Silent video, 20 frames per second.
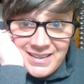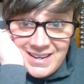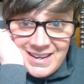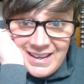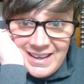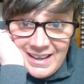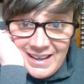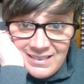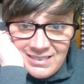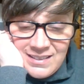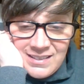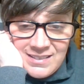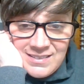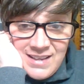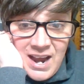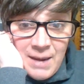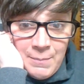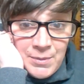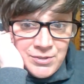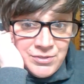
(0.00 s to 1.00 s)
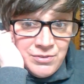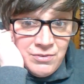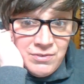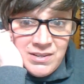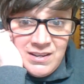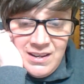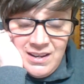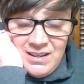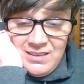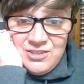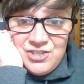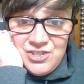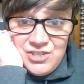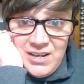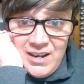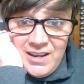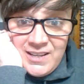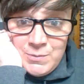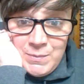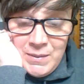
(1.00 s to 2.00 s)
didn't get this opportunity and this
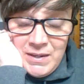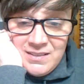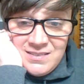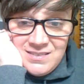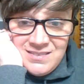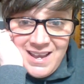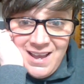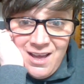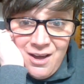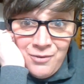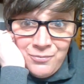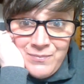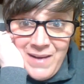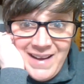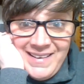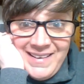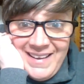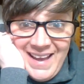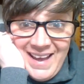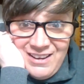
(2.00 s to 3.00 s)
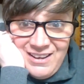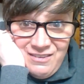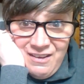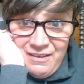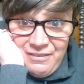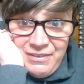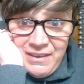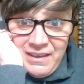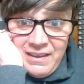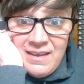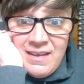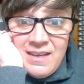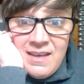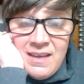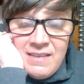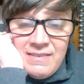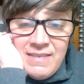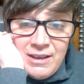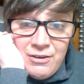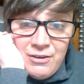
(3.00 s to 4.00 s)
chance because they already had nothing.
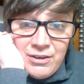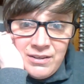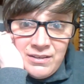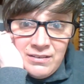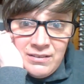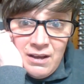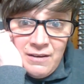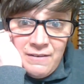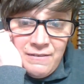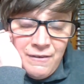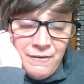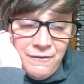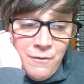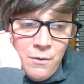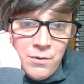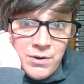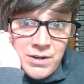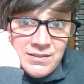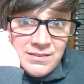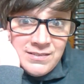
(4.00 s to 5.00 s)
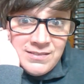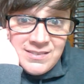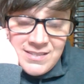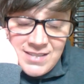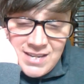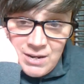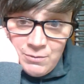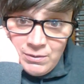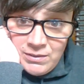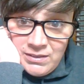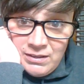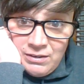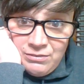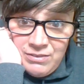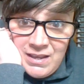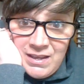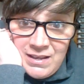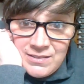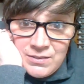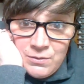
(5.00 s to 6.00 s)
They couldn't have afforded to secret their
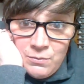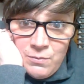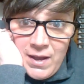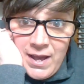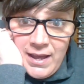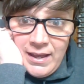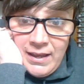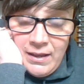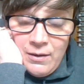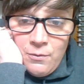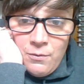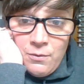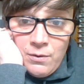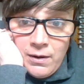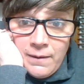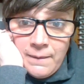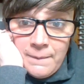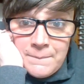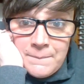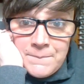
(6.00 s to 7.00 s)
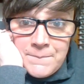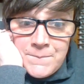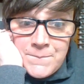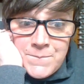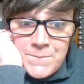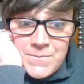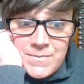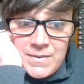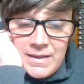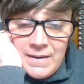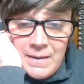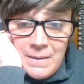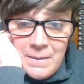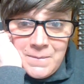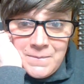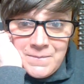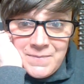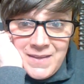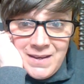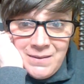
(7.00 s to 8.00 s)
things away, or,
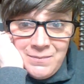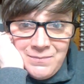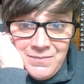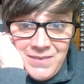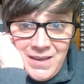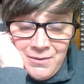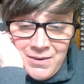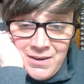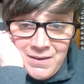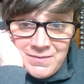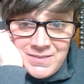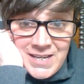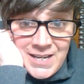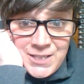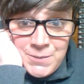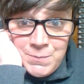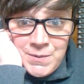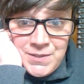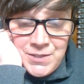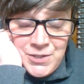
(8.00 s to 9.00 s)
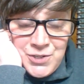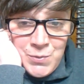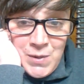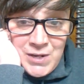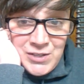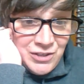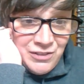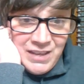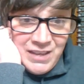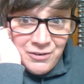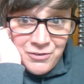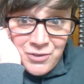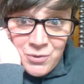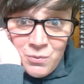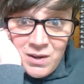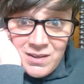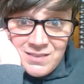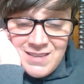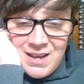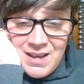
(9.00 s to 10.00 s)
they're in a desperate situation. They're the
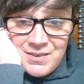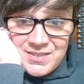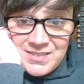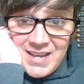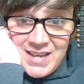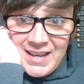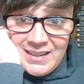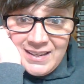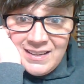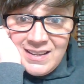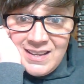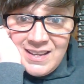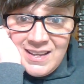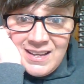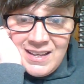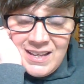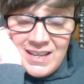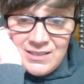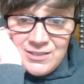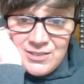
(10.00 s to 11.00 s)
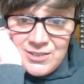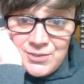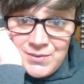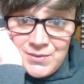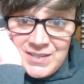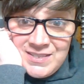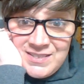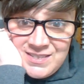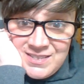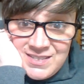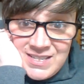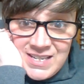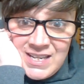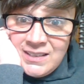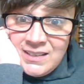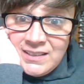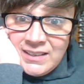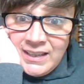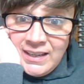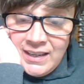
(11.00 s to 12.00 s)
ones outside in the streets
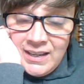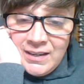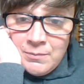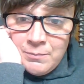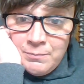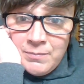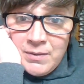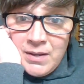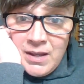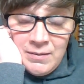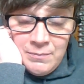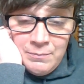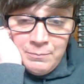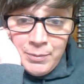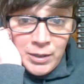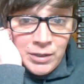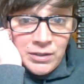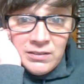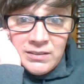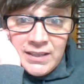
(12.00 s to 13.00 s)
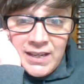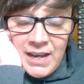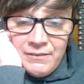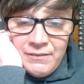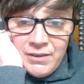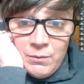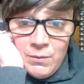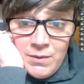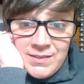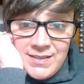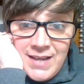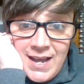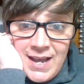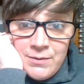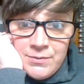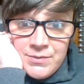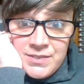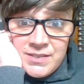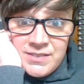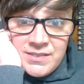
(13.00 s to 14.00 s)
stealing and burgling everyone's
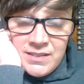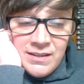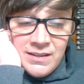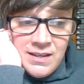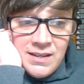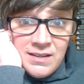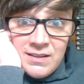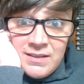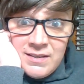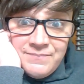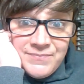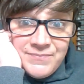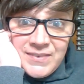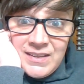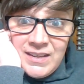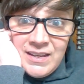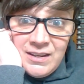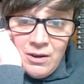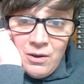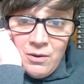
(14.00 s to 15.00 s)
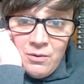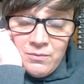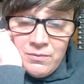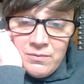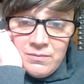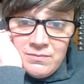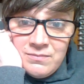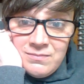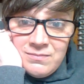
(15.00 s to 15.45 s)
houses and, you know,